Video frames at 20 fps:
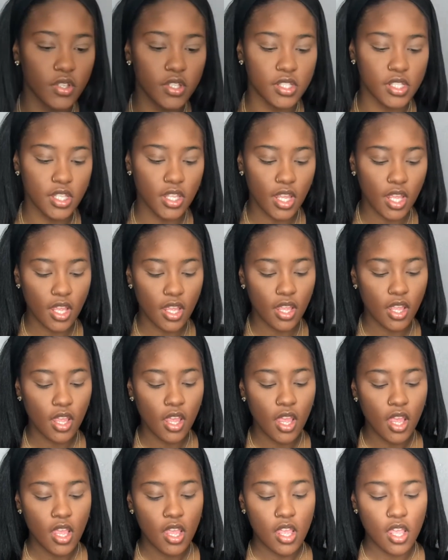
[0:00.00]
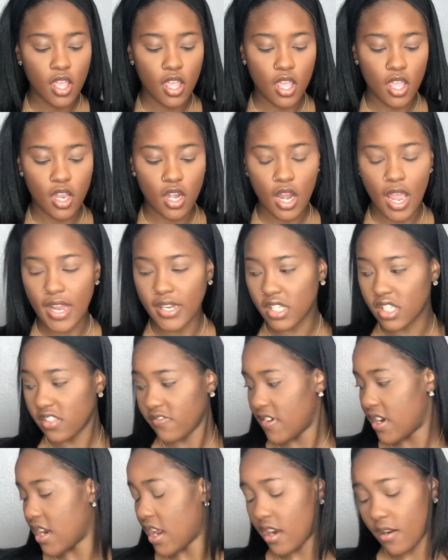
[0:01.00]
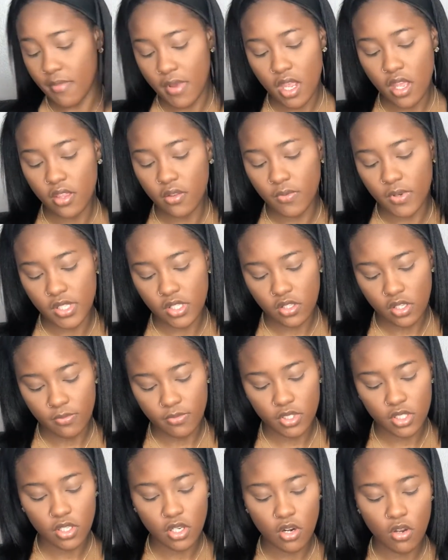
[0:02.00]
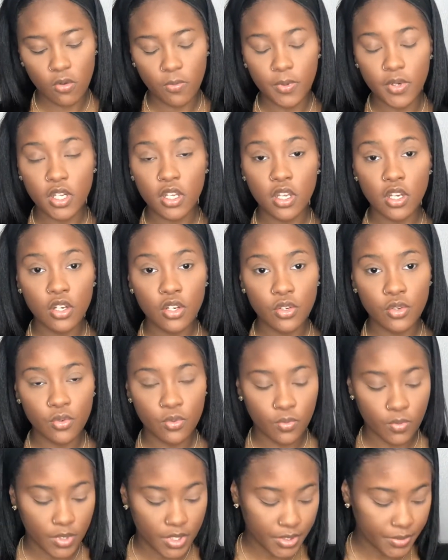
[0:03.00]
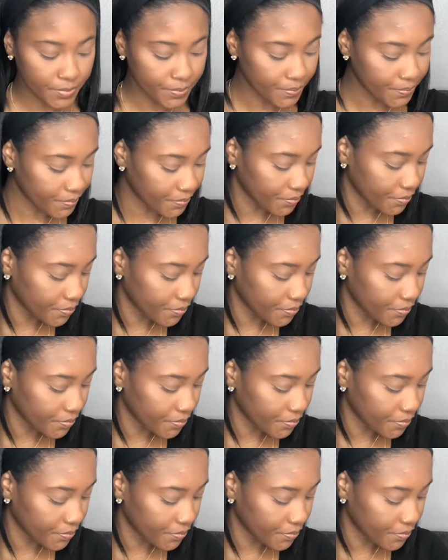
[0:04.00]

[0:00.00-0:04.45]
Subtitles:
you can see that. And I just ran out of my other one, so I'm just going to open a new one.